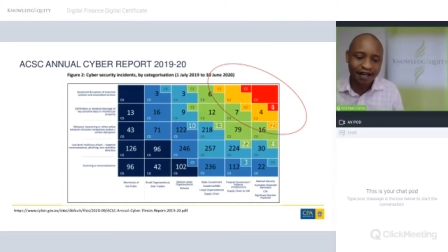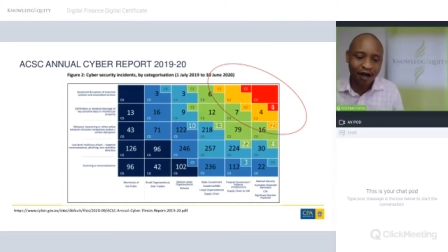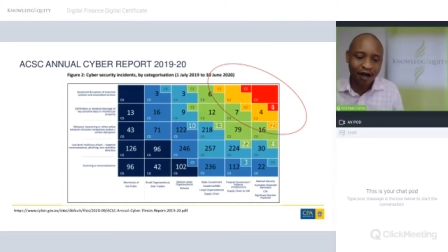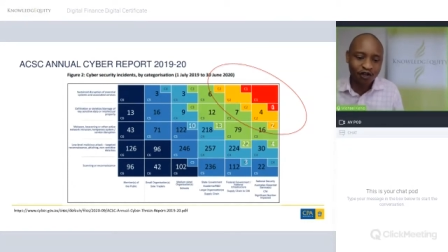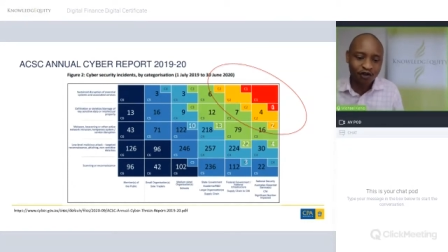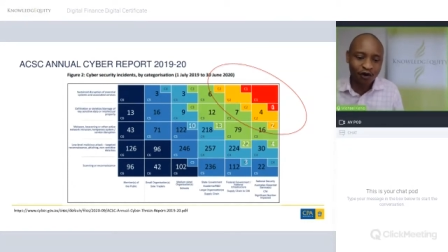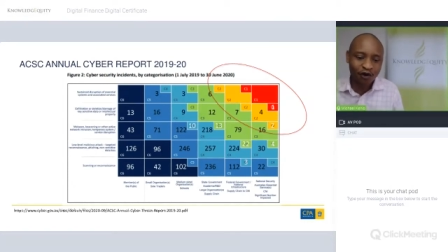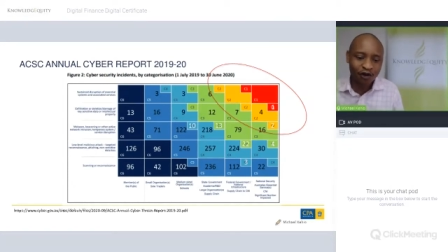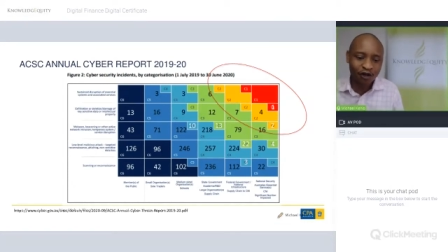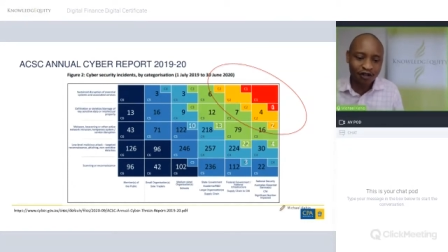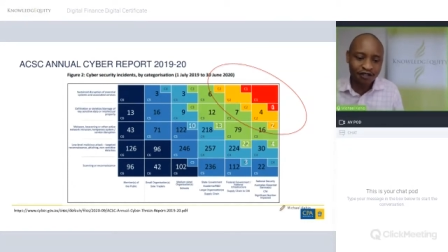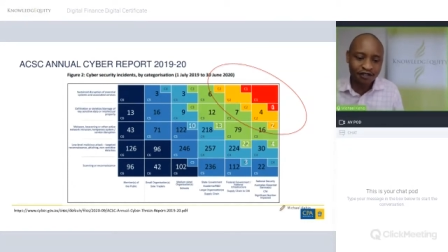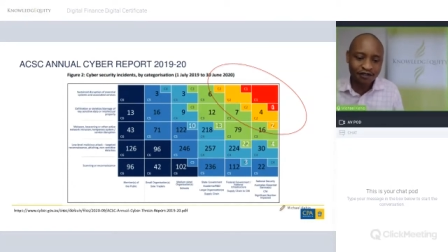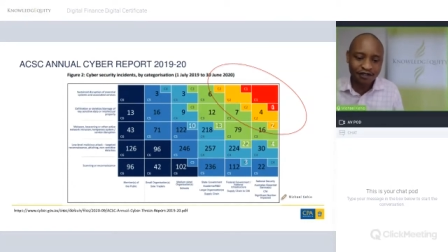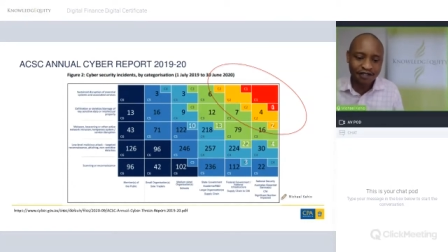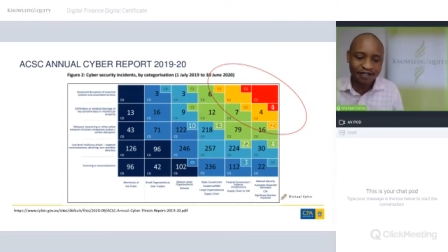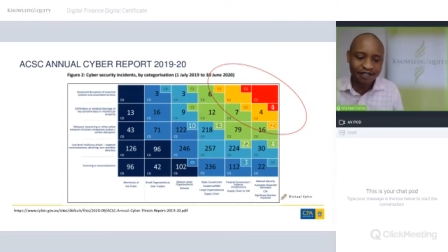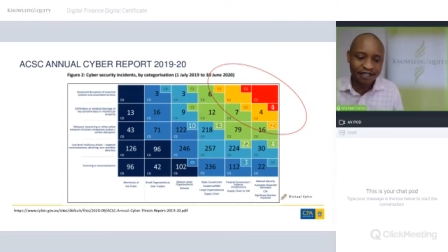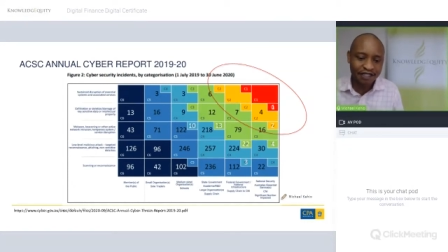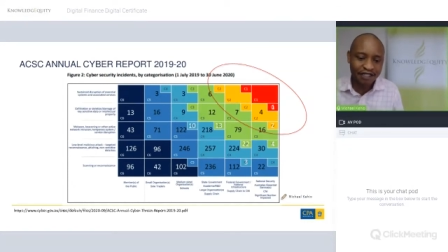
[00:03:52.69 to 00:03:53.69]
Now, you will
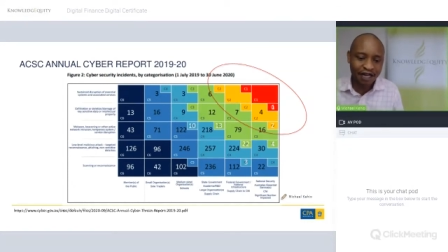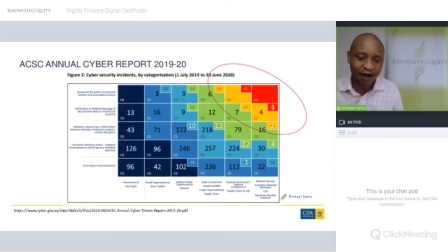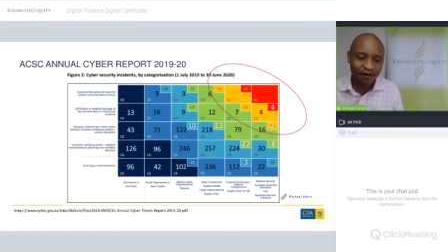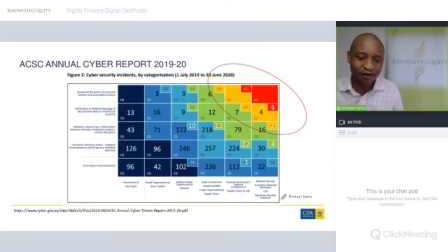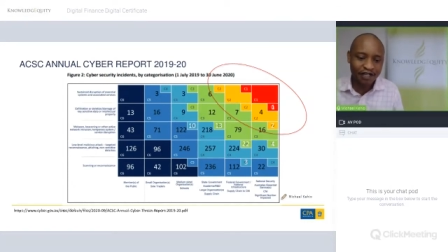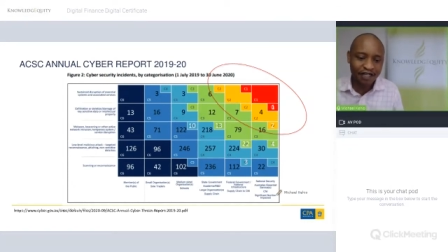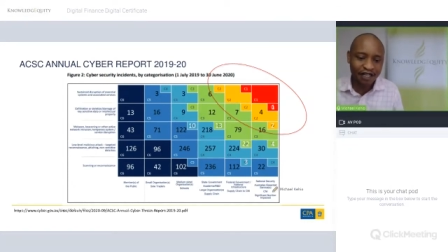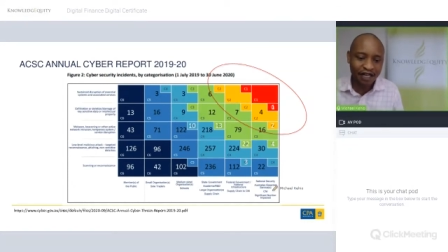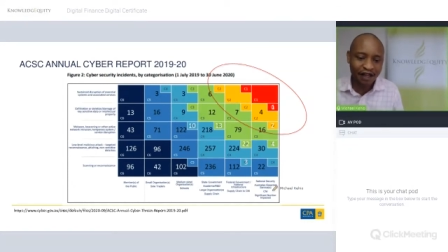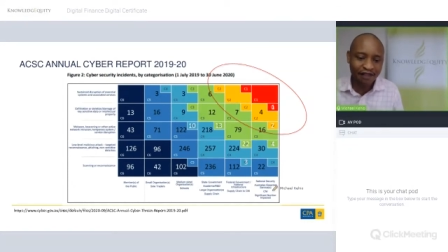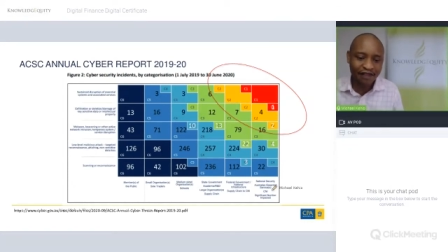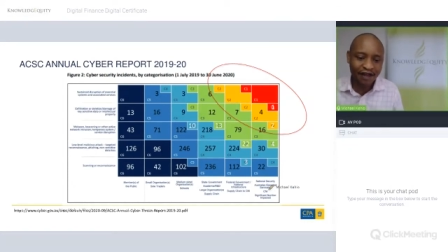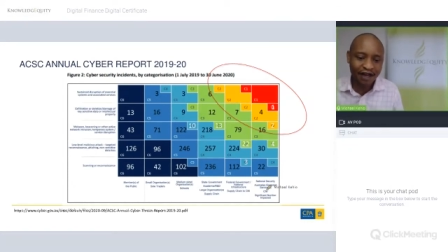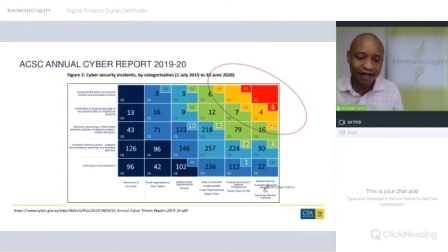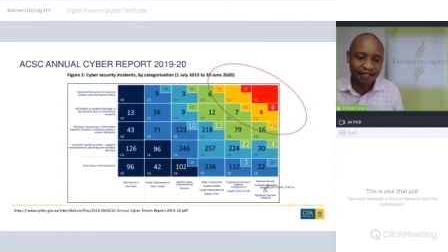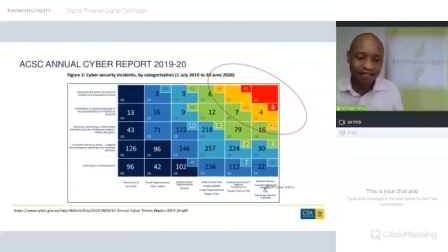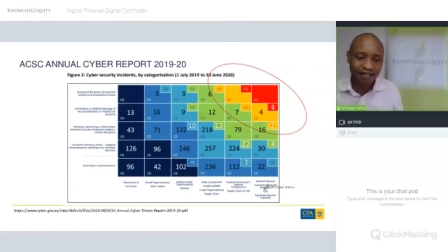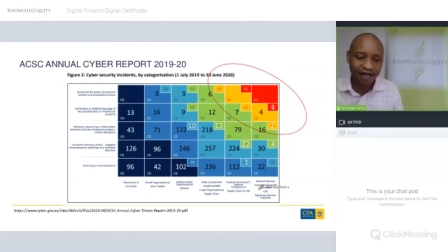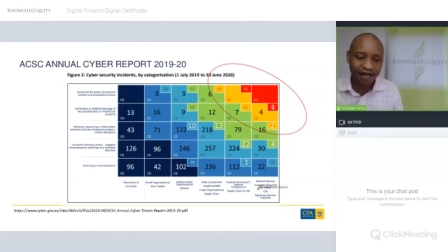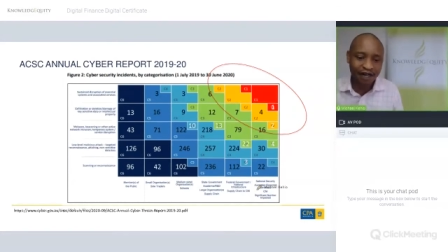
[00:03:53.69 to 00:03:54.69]
also see down here
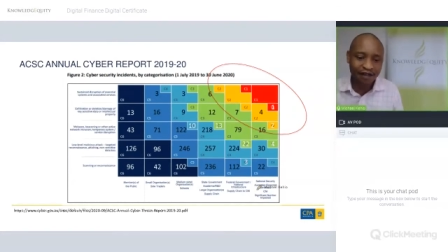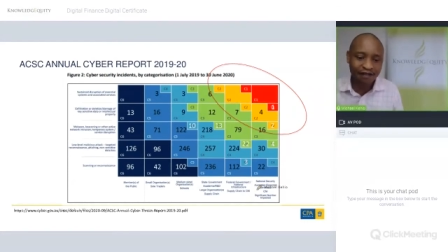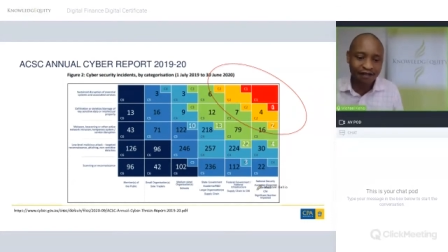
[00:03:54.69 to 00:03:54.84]
that